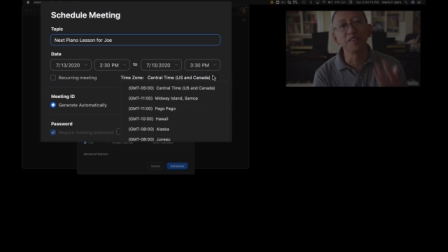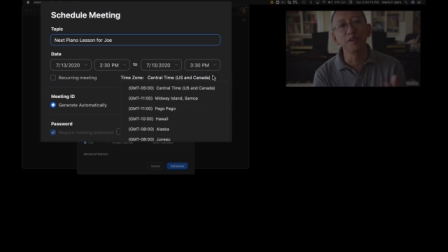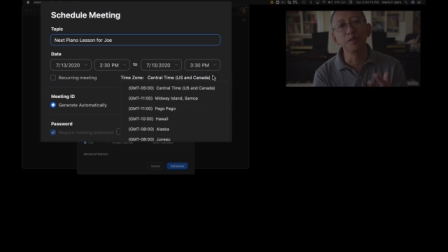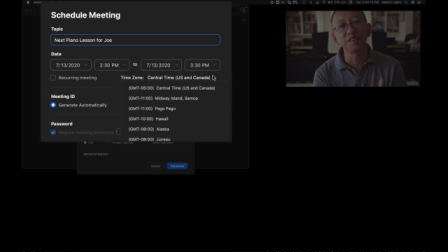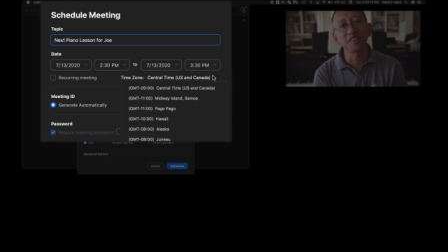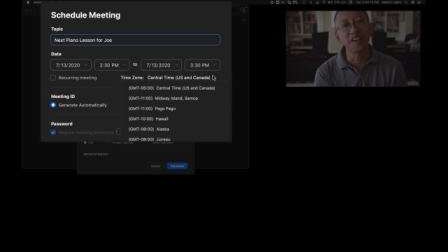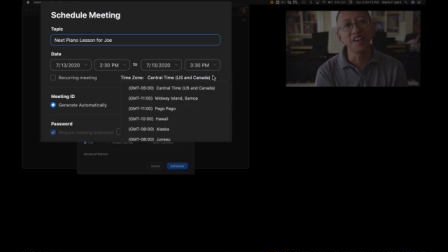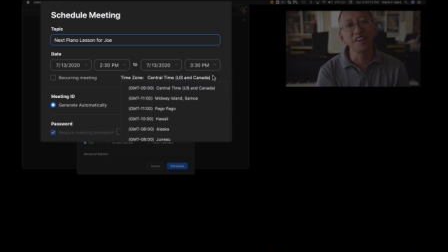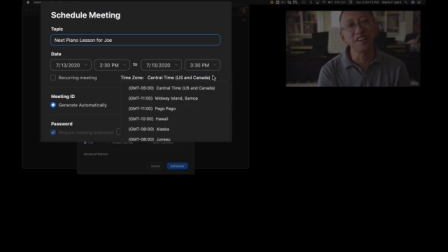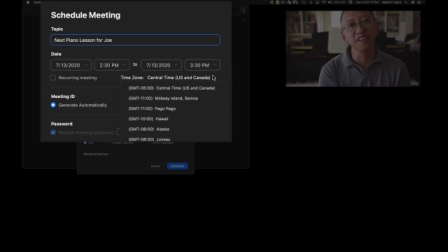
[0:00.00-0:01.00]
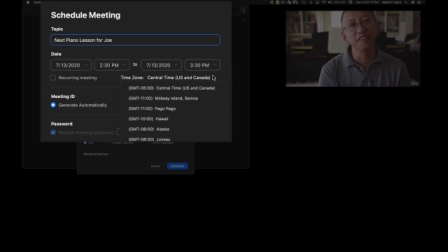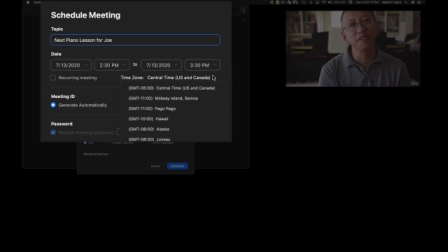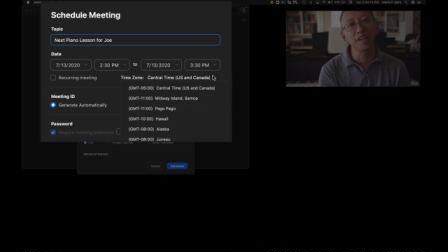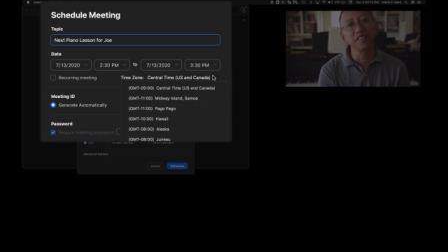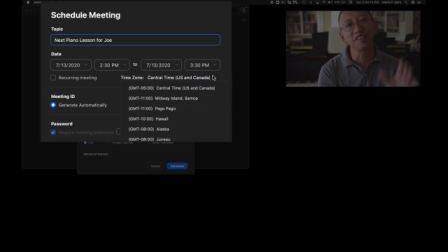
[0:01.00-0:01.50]
zone set here.
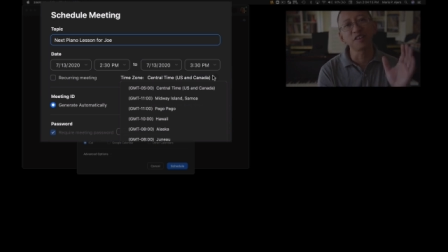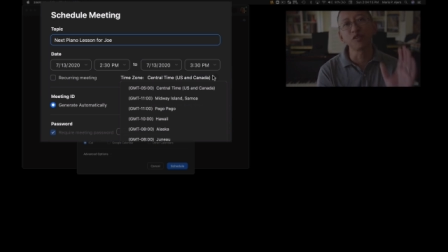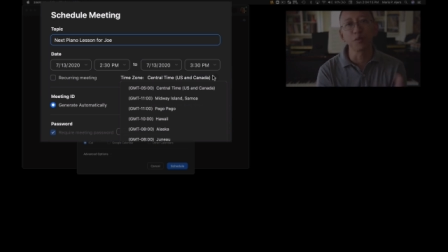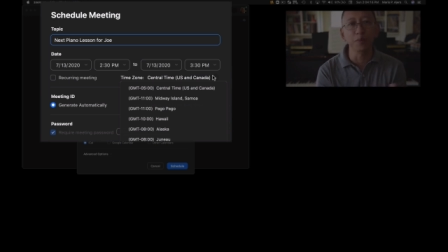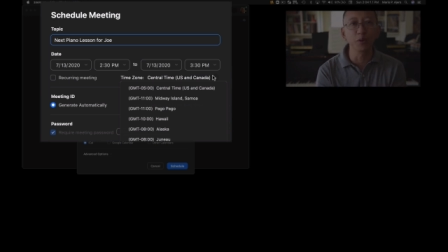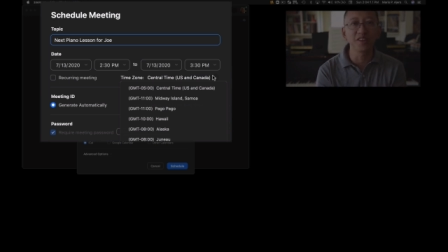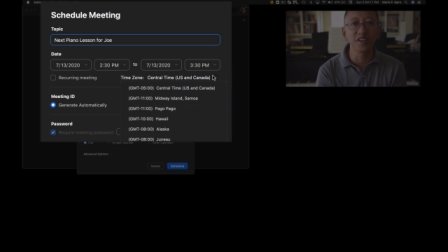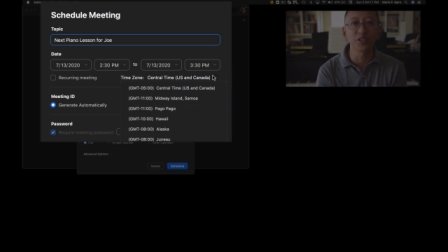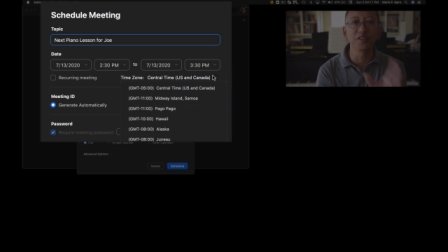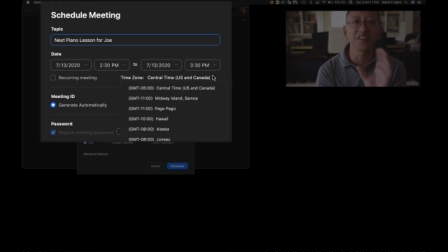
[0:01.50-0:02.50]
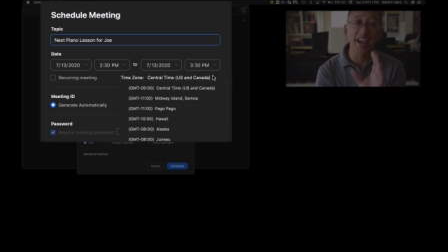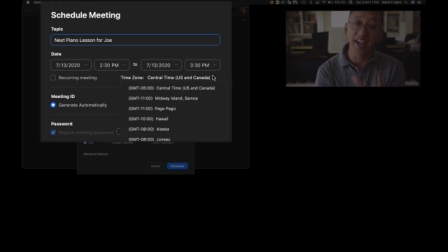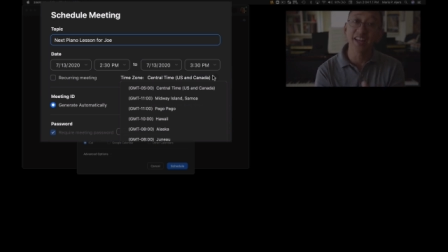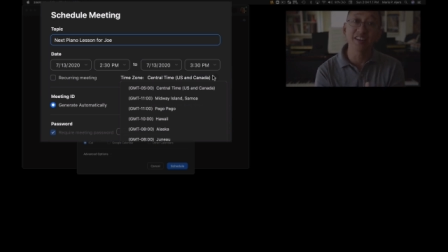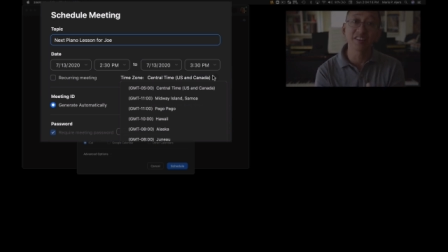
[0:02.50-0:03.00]
Okay. This goes for both teachers
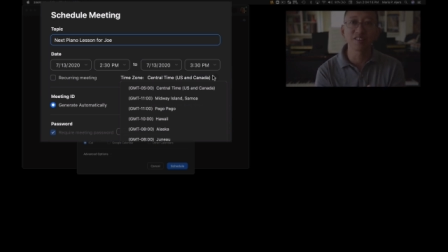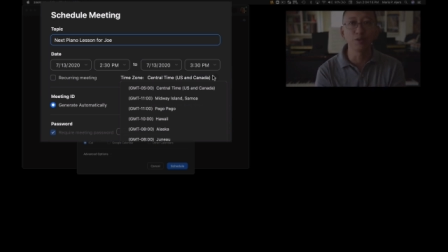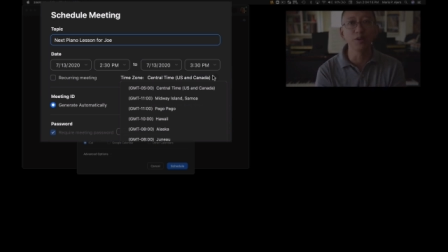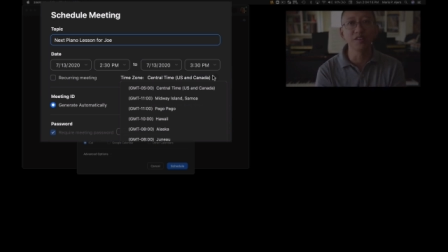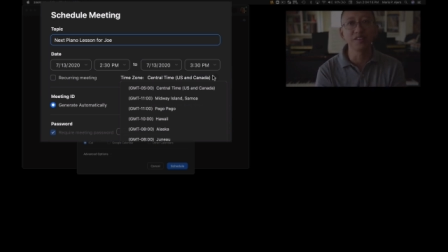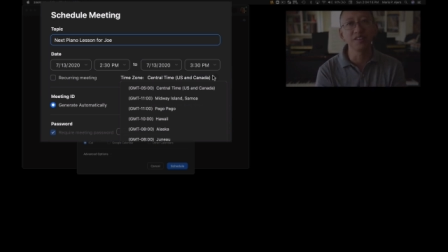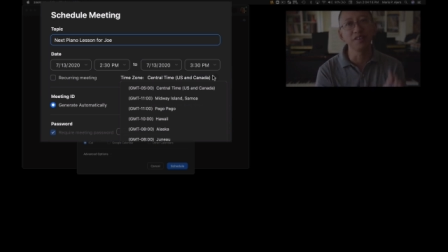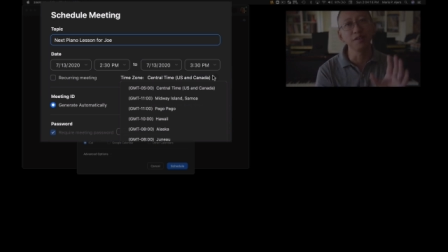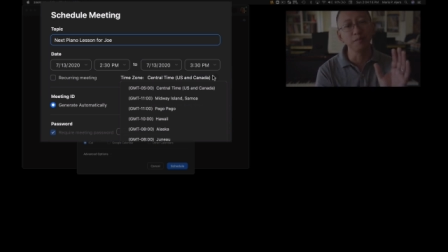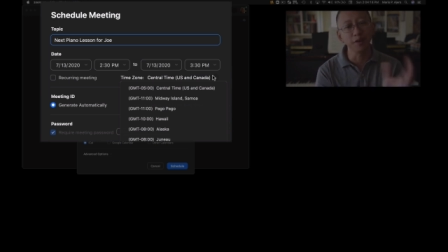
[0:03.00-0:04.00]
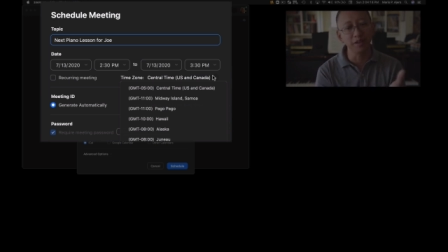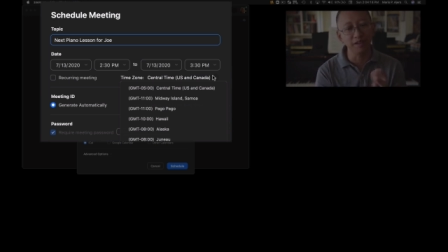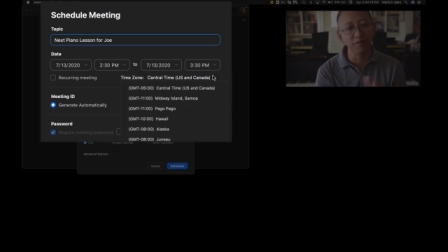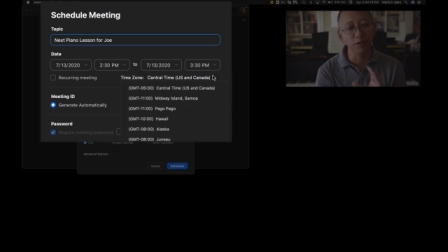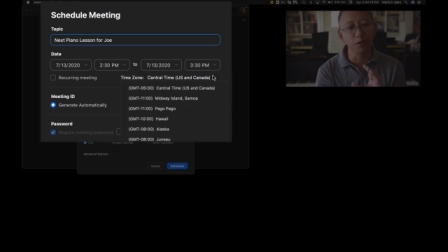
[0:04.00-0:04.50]
and students here. Uh,
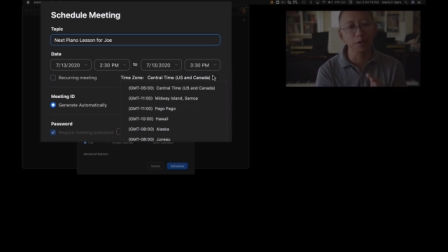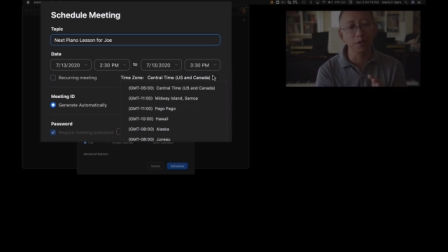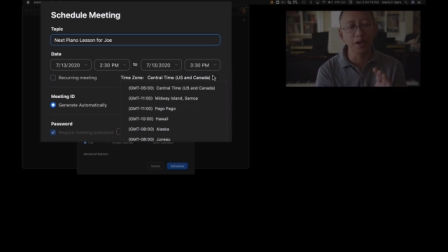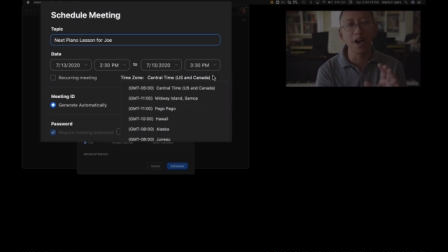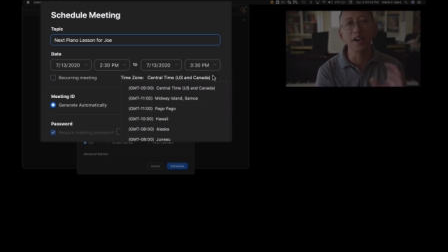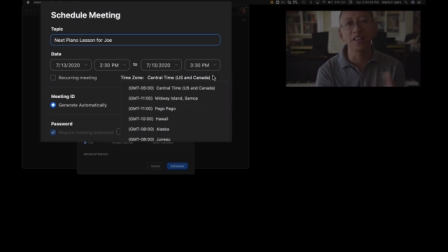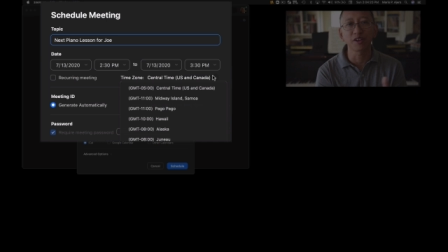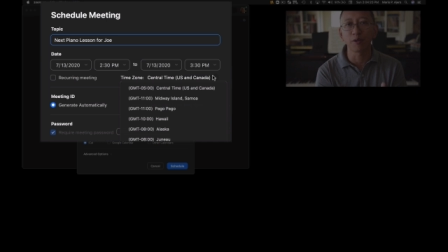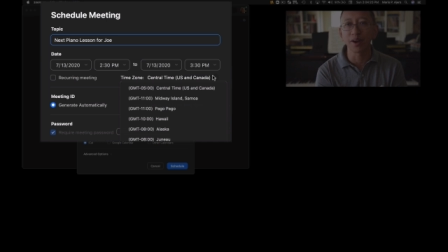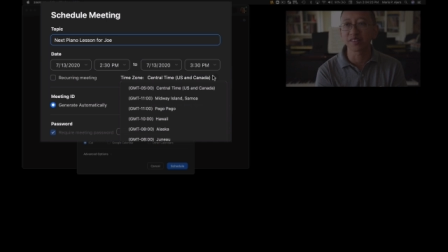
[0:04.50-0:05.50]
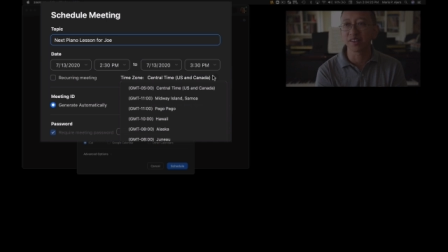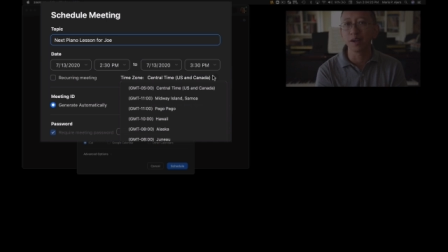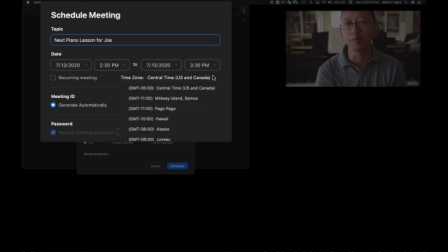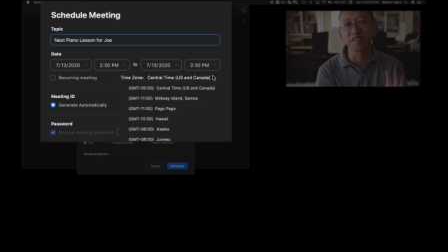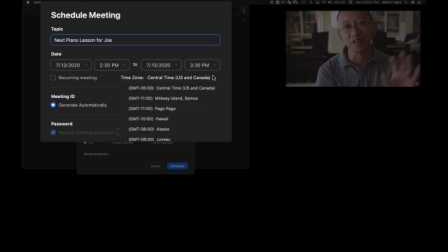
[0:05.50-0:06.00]
if you're not in the correct
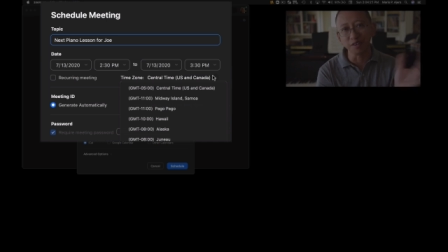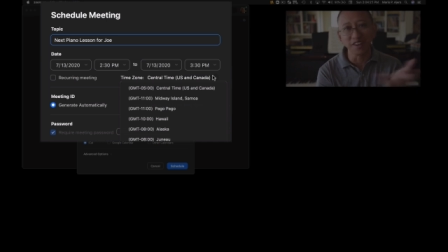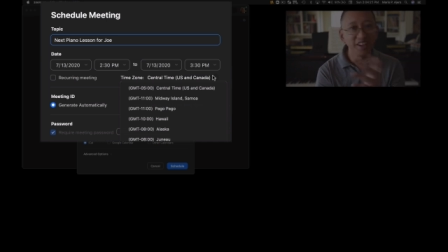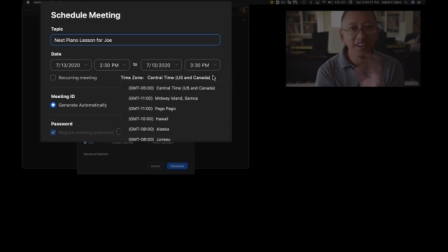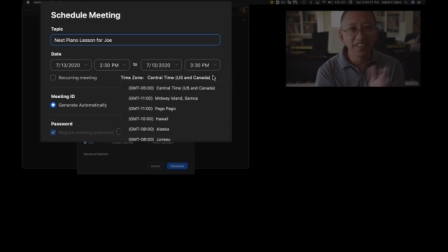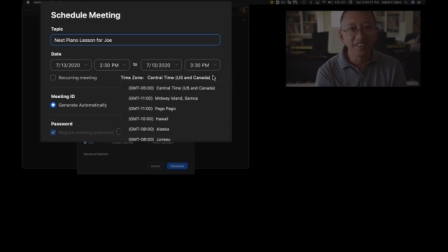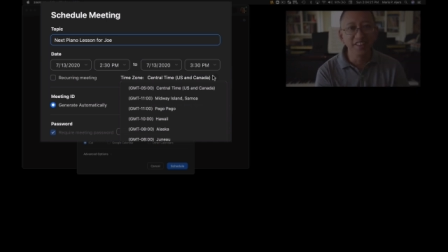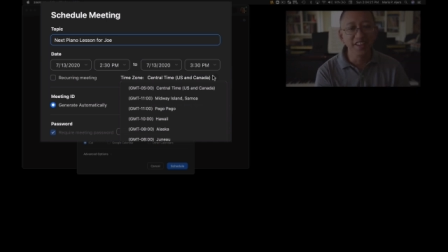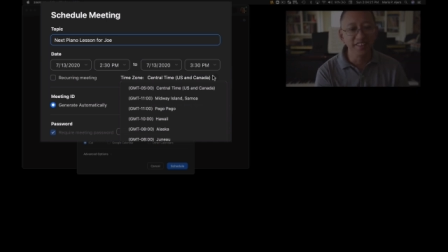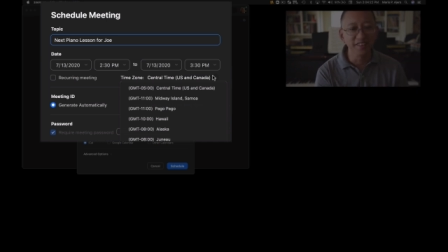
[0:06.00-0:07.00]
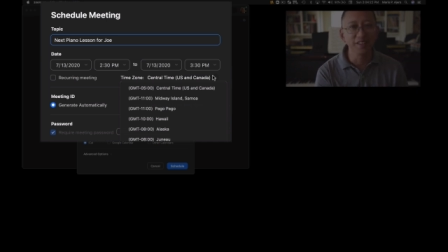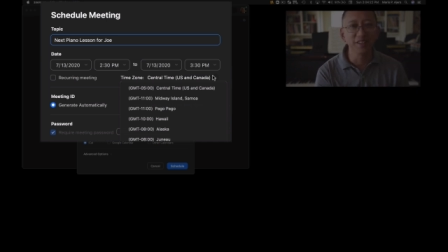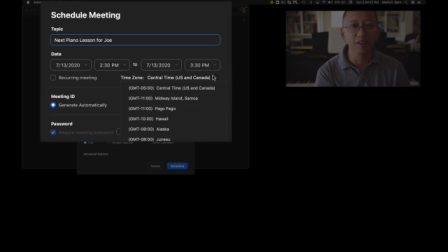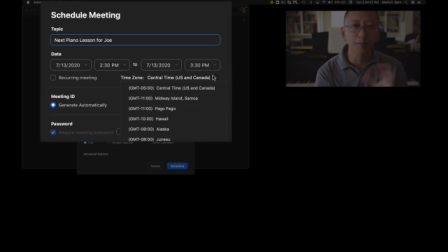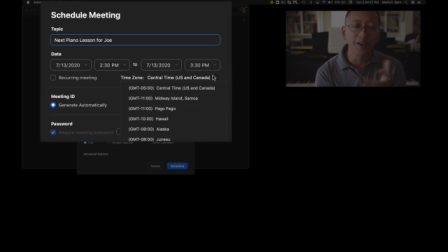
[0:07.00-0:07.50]
time zone,
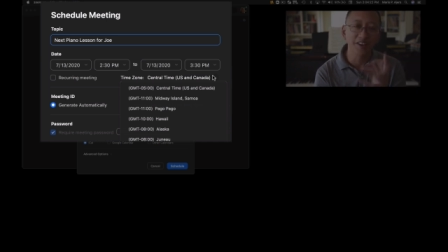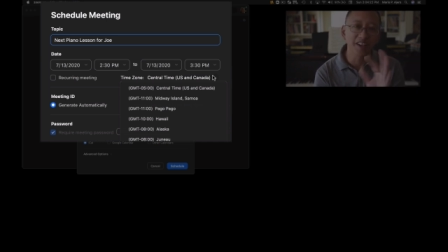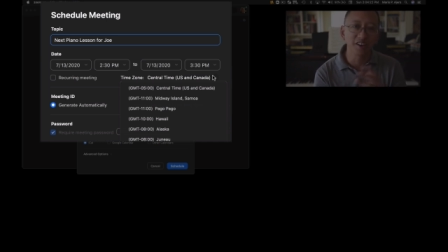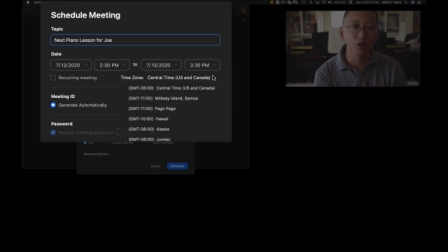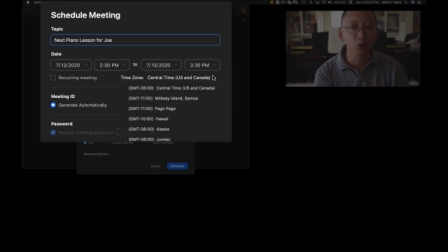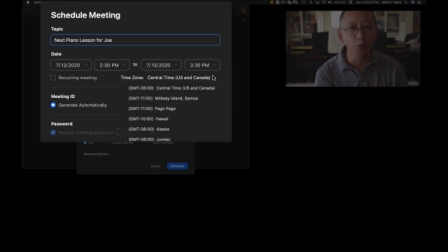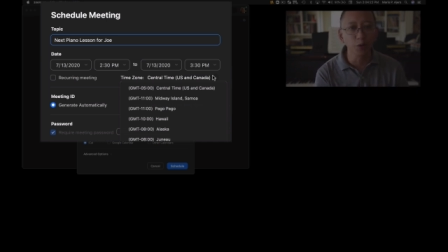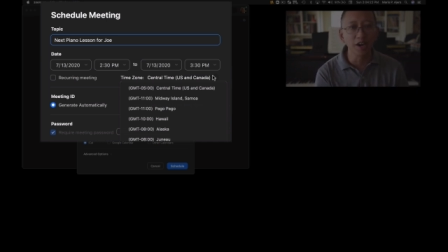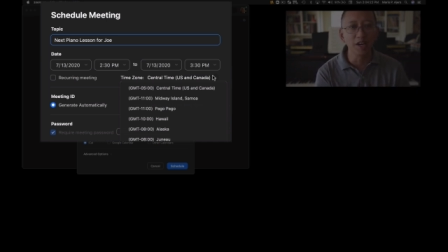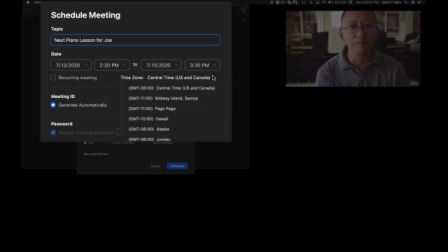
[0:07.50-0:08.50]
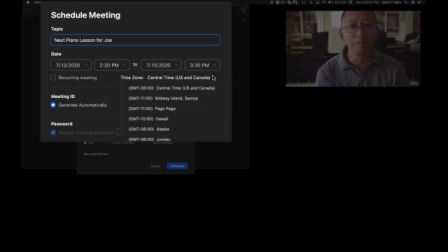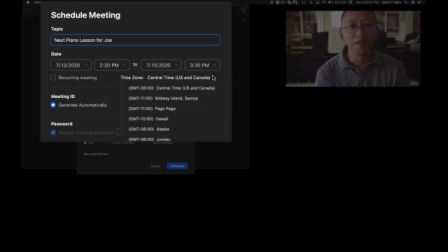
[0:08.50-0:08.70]
then you might get your um,